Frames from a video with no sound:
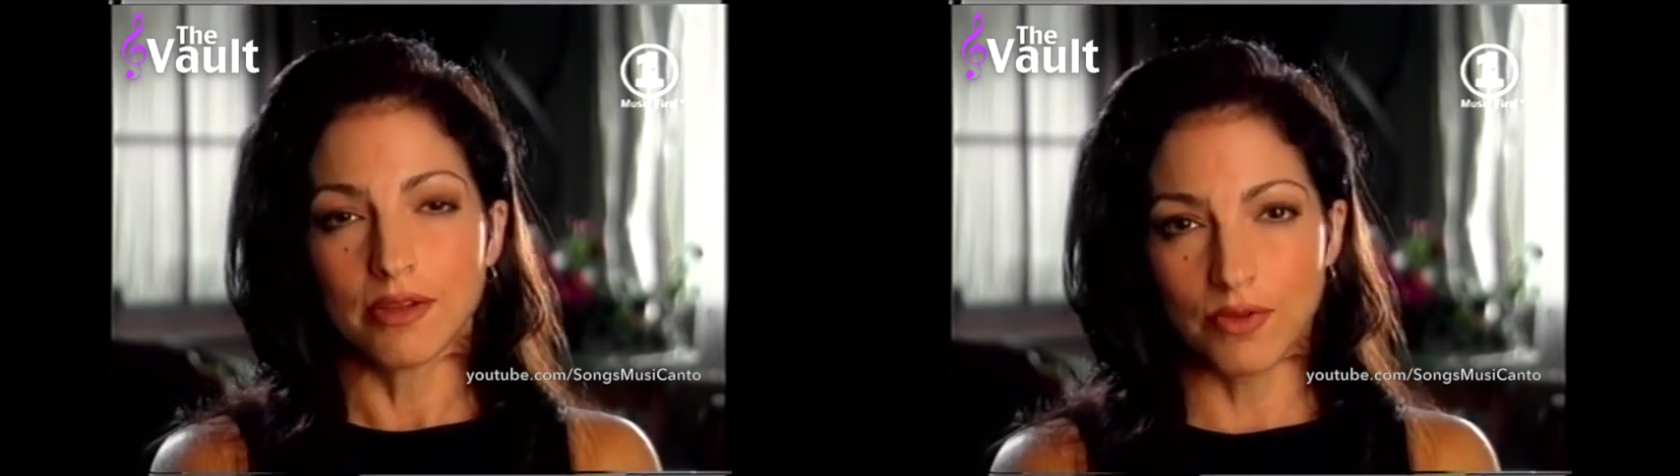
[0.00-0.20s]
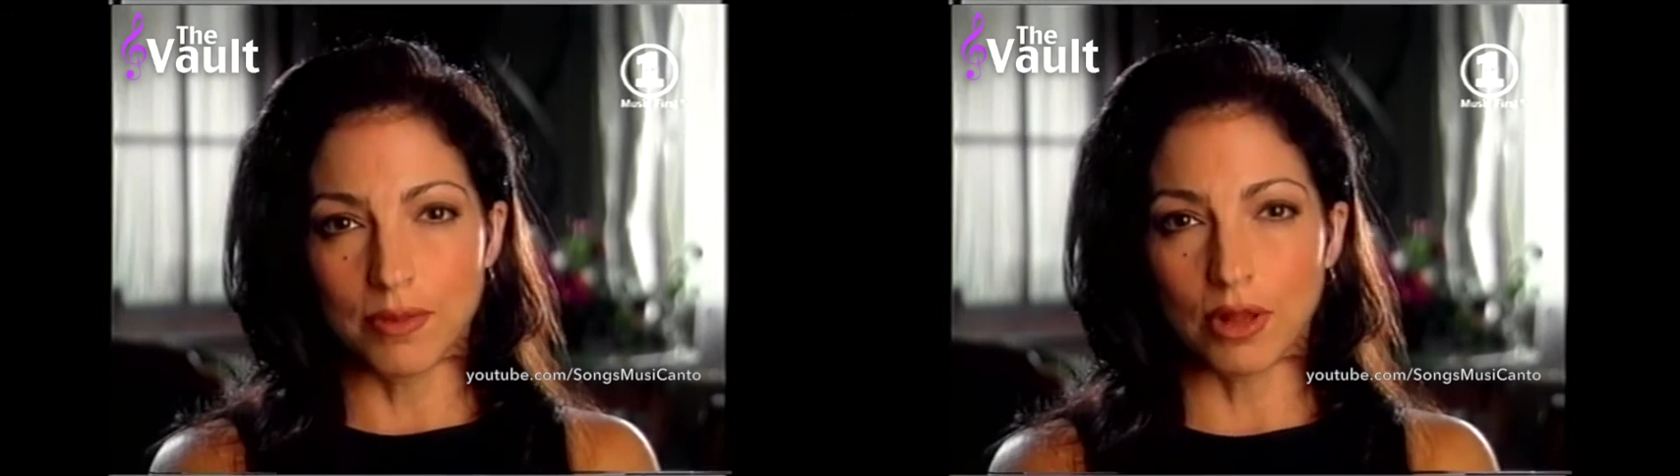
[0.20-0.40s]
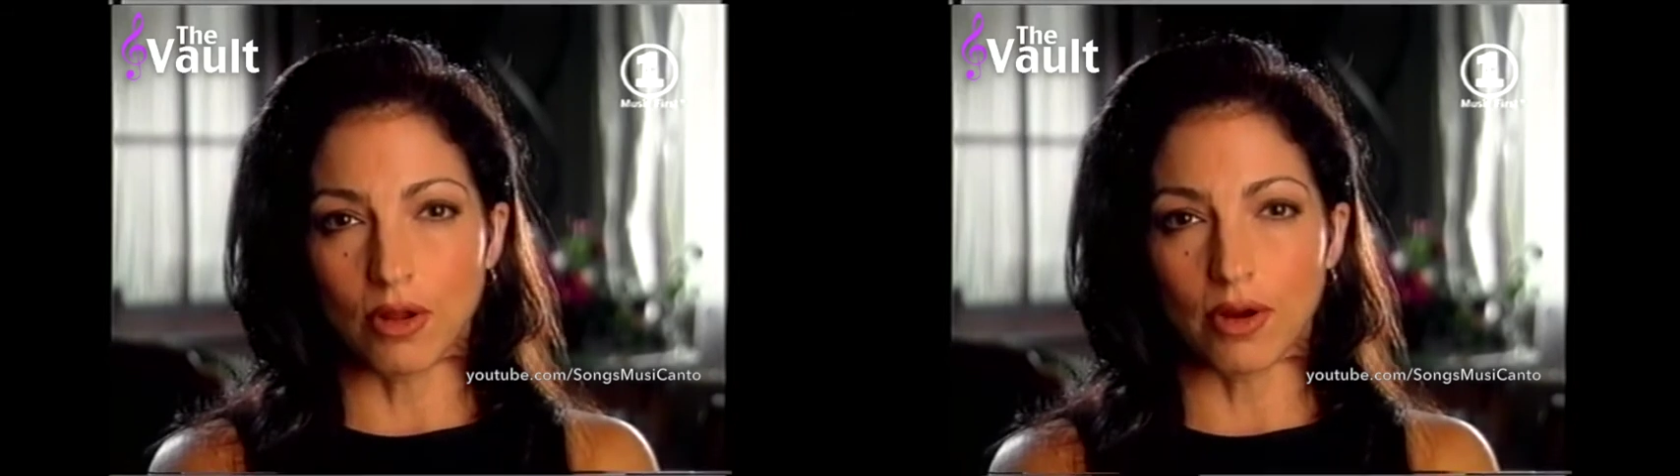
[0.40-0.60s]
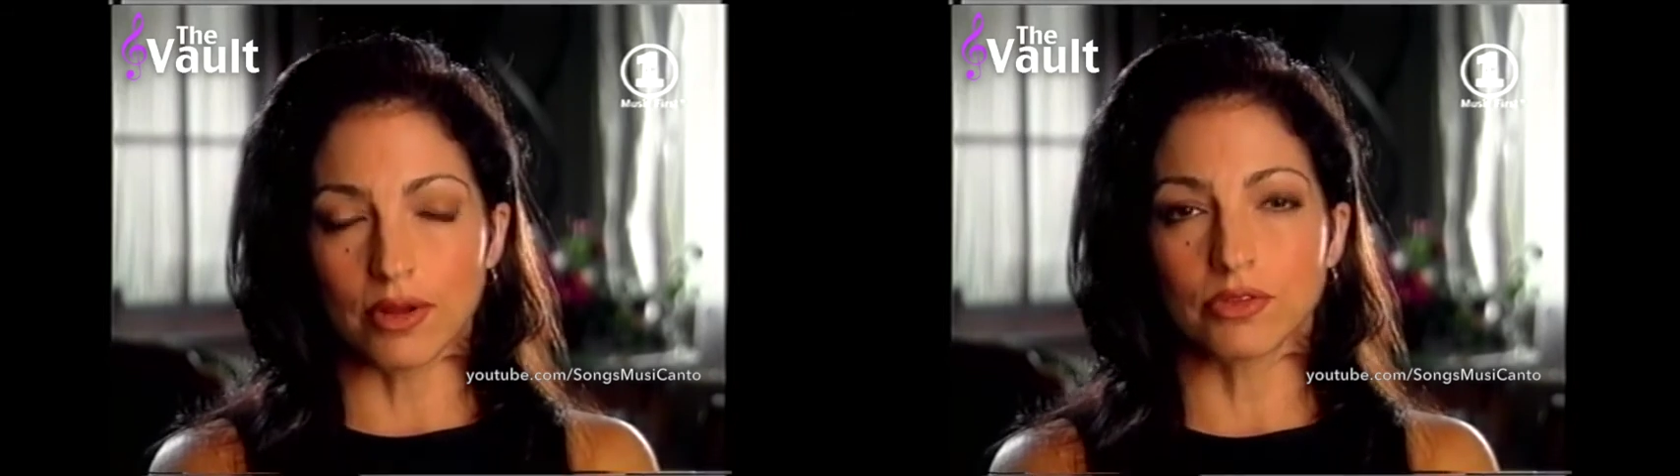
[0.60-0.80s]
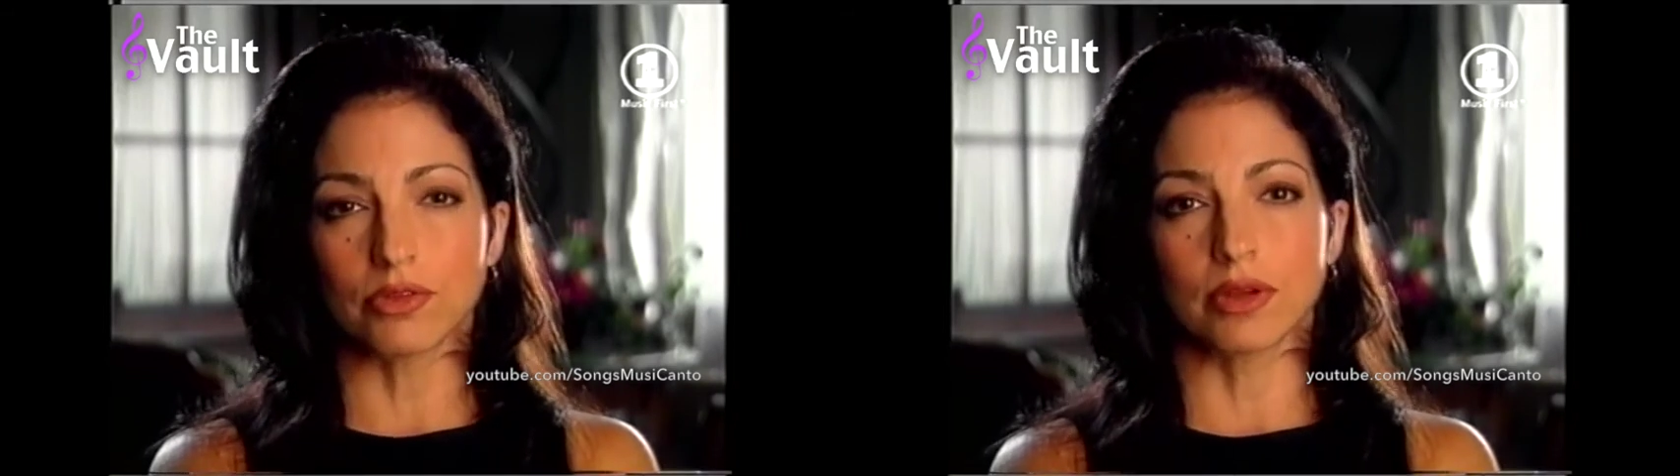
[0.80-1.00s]
female
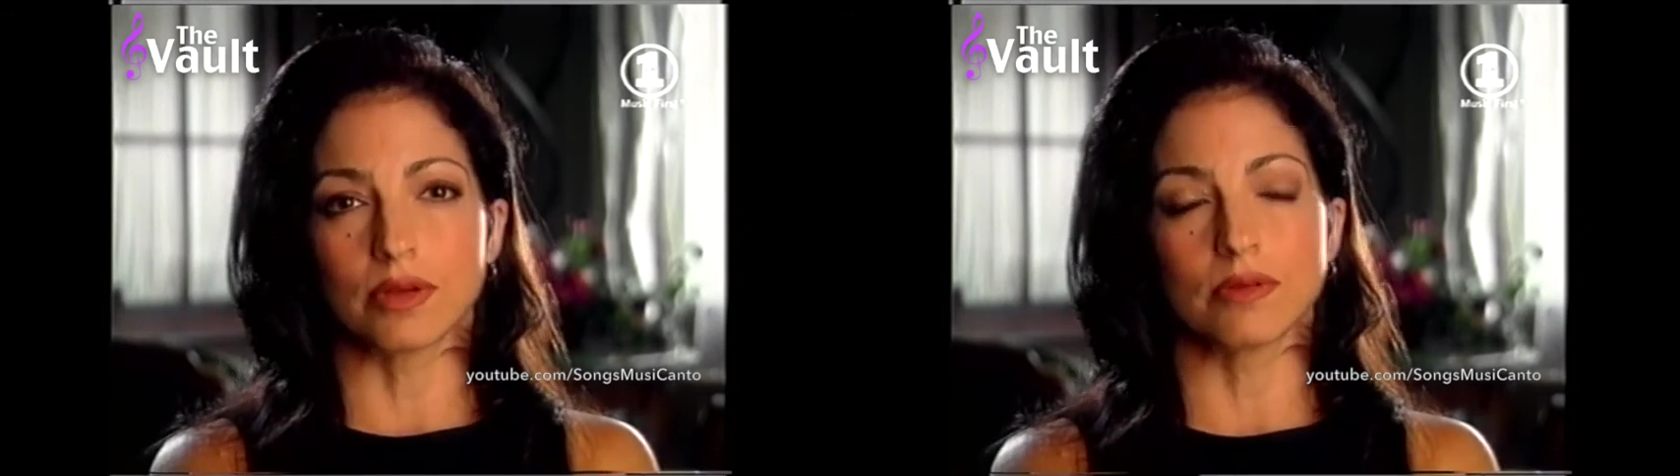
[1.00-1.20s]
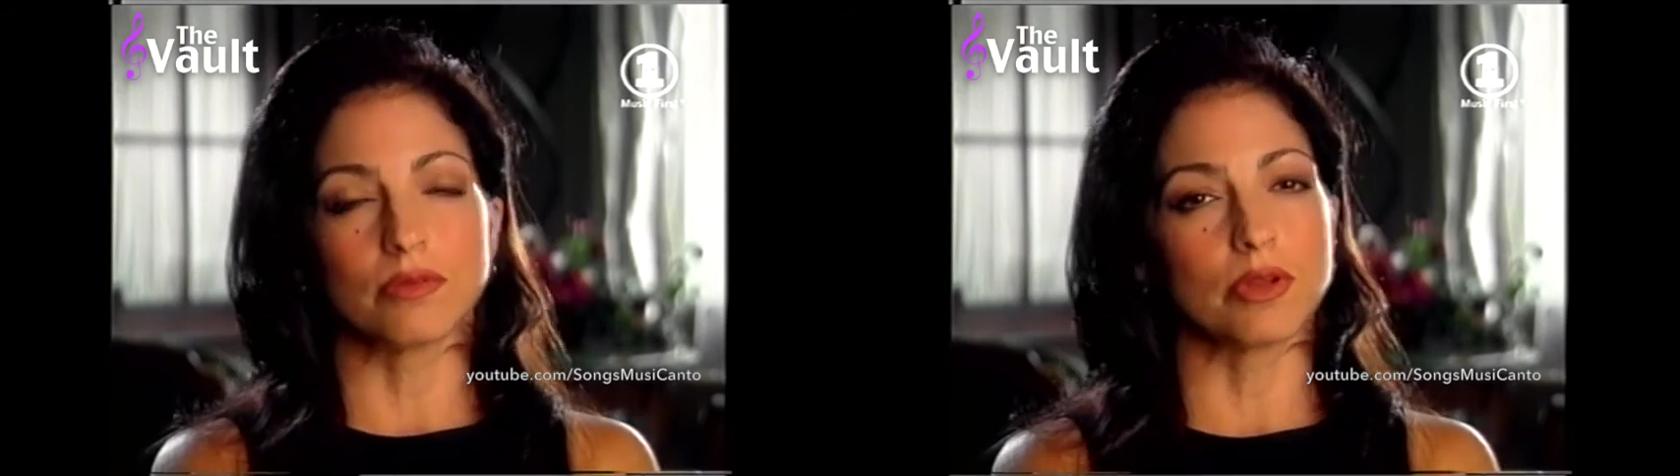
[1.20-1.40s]
artist, uh,